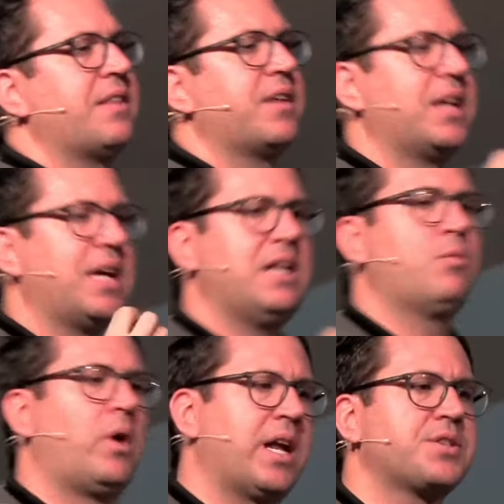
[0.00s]
than
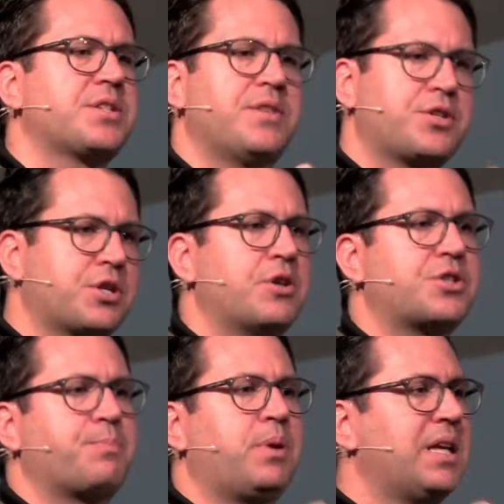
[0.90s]
anyone else in the church.
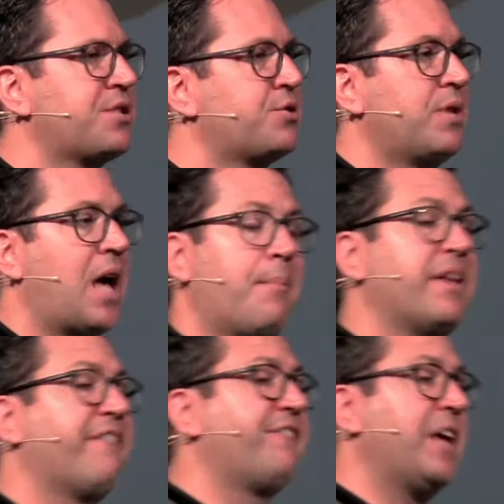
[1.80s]
Please do not be
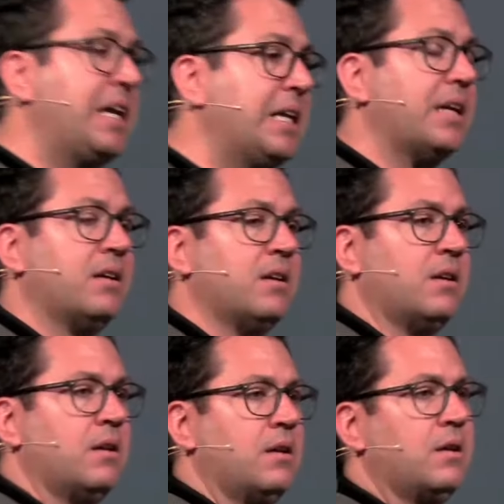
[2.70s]
offended.
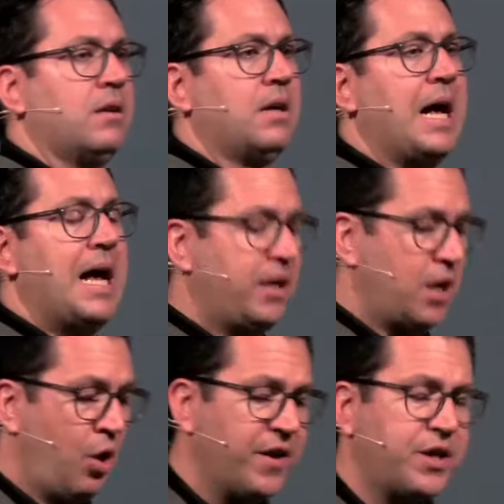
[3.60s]
I
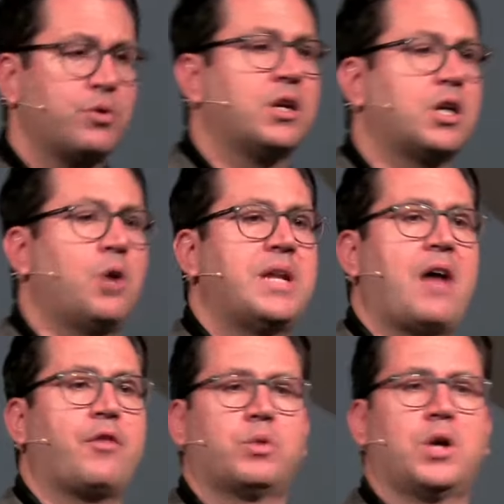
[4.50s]
know that you can go down
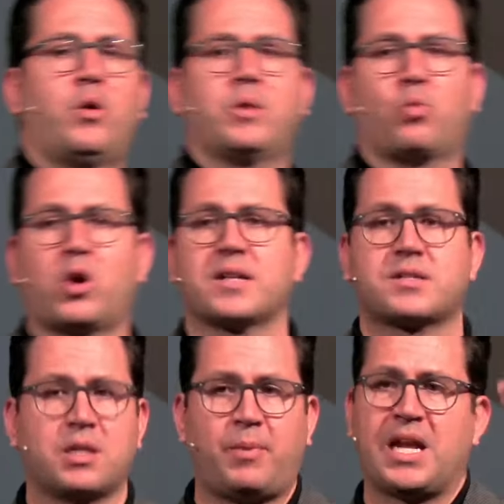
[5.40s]
the road and work at
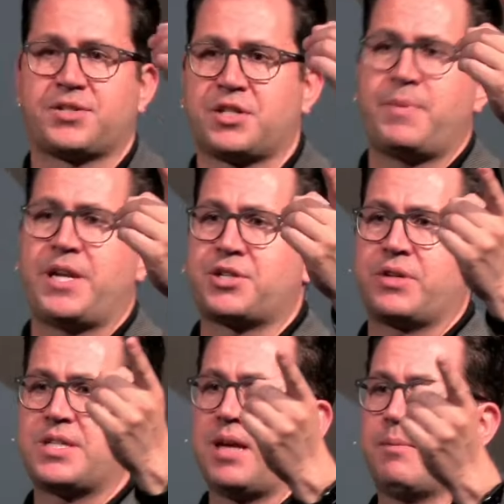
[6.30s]
someone else's ministry
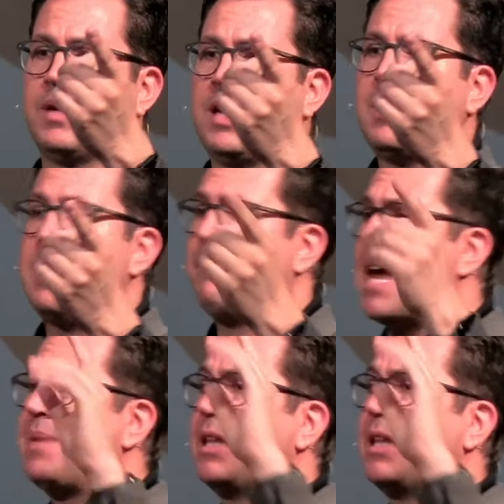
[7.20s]
team. It might be